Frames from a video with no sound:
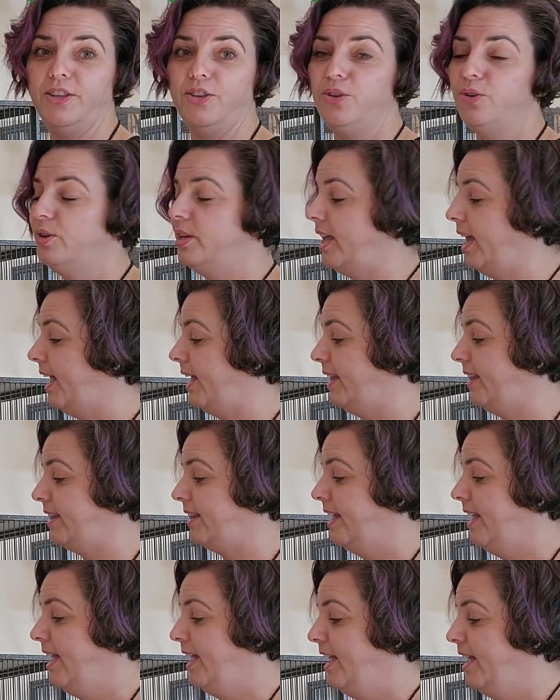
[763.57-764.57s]
You get
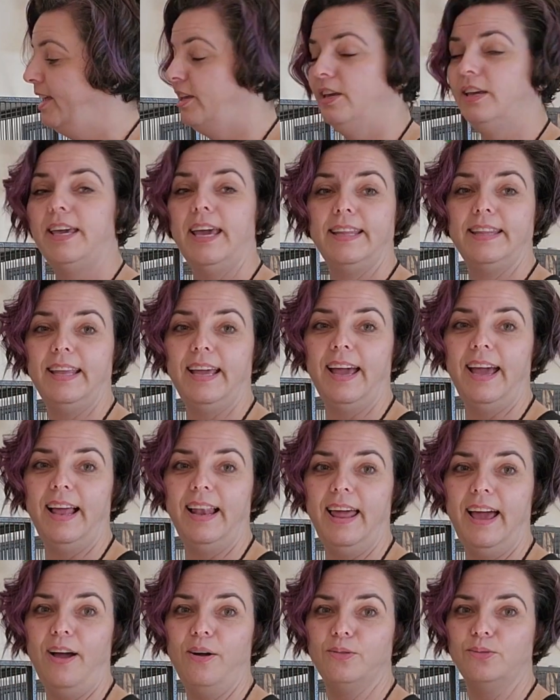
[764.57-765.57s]
the
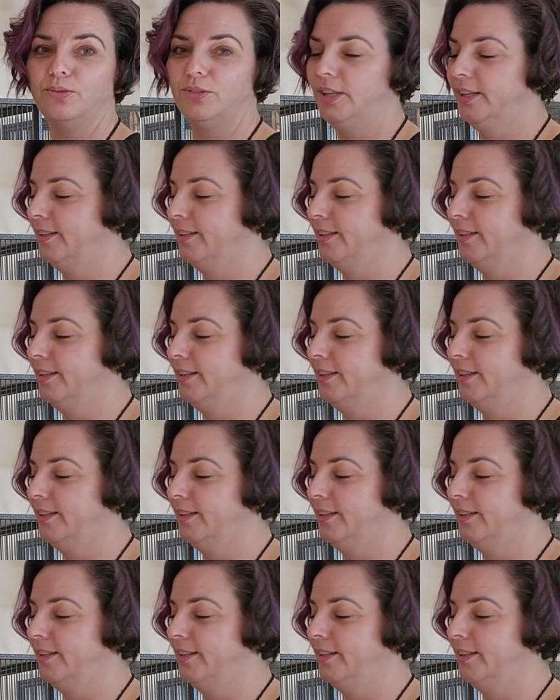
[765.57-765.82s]
hell out.